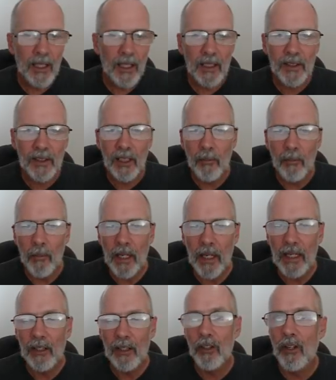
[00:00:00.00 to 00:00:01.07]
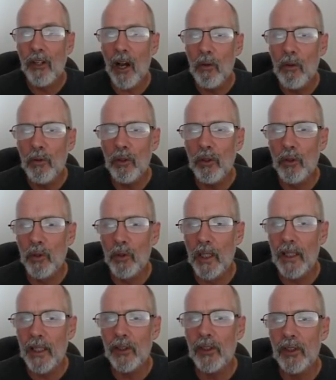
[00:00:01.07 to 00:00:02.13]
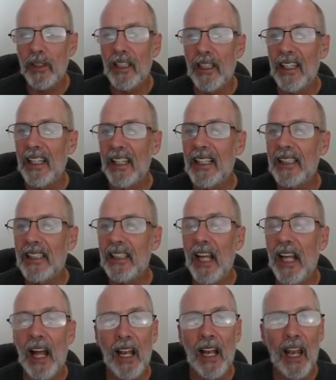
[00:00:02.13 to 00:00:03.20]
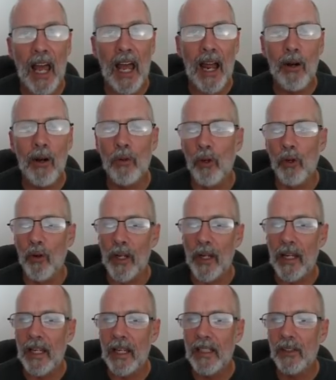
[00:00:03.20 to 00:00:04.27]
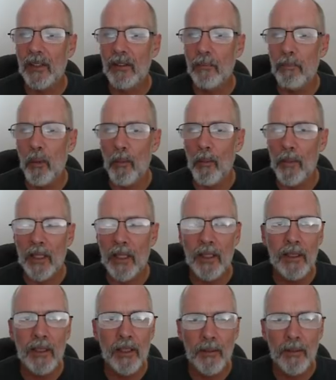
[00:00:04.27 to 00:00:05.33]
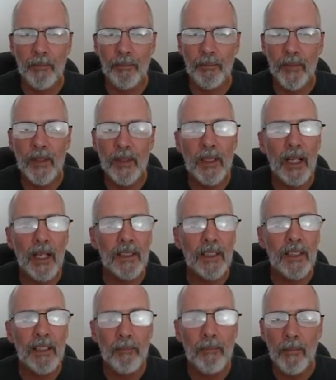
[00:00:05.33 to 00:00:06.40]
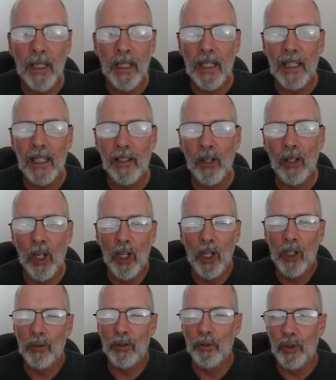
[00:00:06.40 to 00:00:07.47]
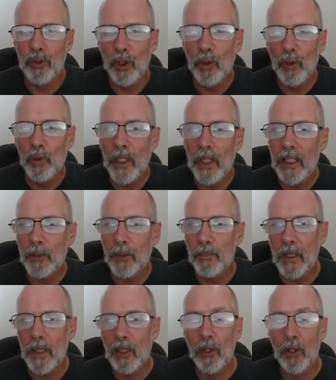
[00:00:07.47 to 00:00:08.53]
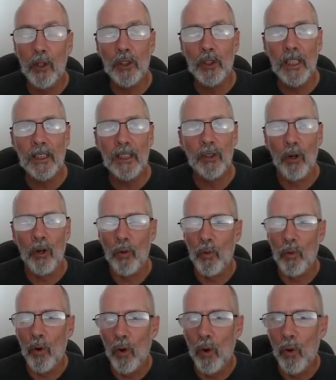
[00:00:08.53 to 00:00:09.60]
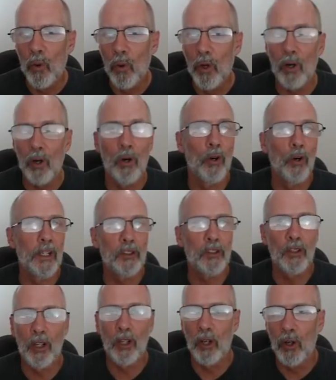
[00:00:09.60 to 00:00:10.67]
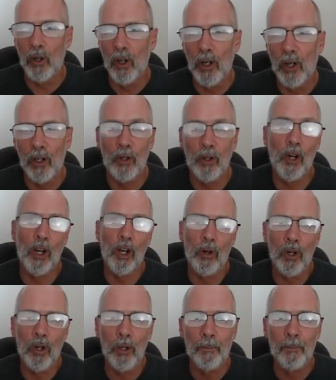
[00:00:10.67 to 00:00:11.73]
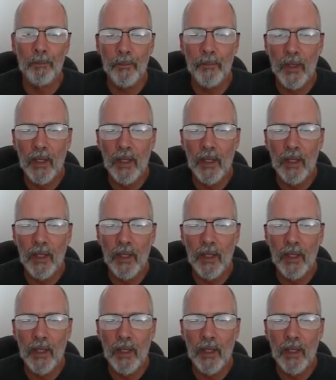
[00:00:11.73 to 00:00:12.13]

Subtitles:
Does it mean don't do this? It isn't allowed or it isn't permitted. Does it mean do this because it's a rule or it's the law or a law?